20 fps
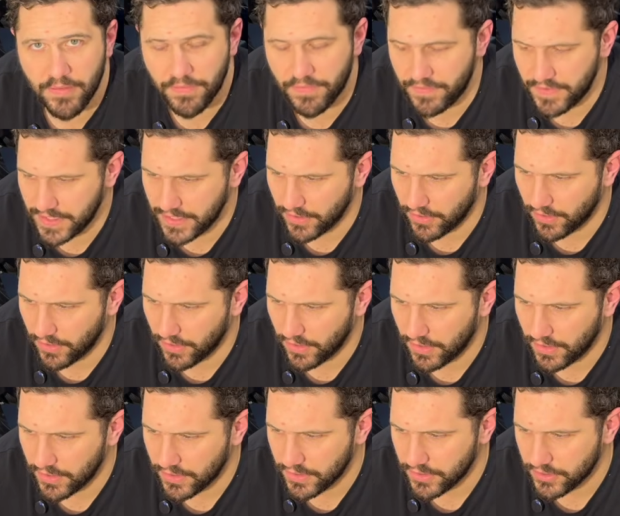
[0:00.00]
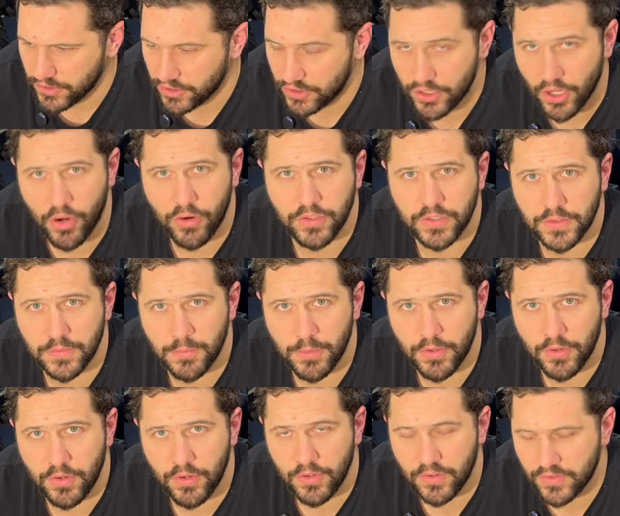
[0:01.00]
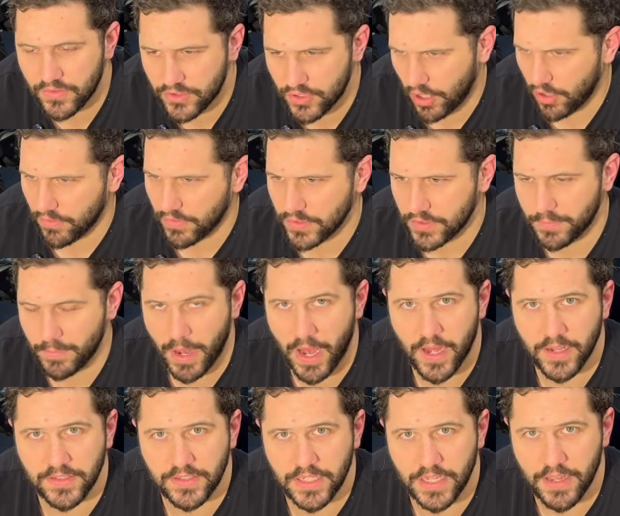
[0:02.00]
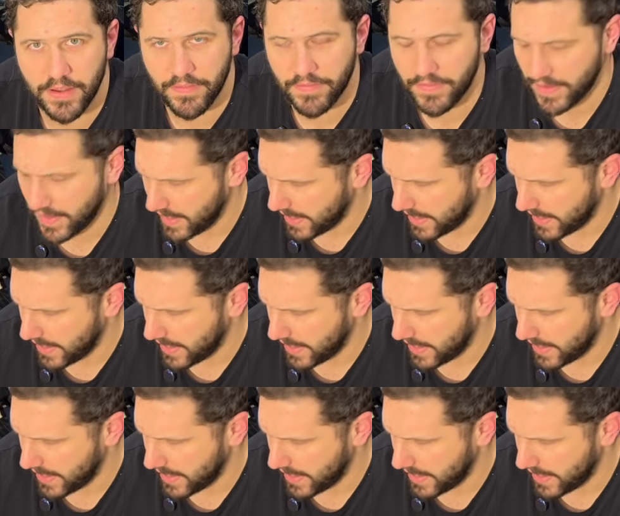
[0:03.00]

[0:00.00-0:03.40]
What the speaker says: feel so smooth, so responsive,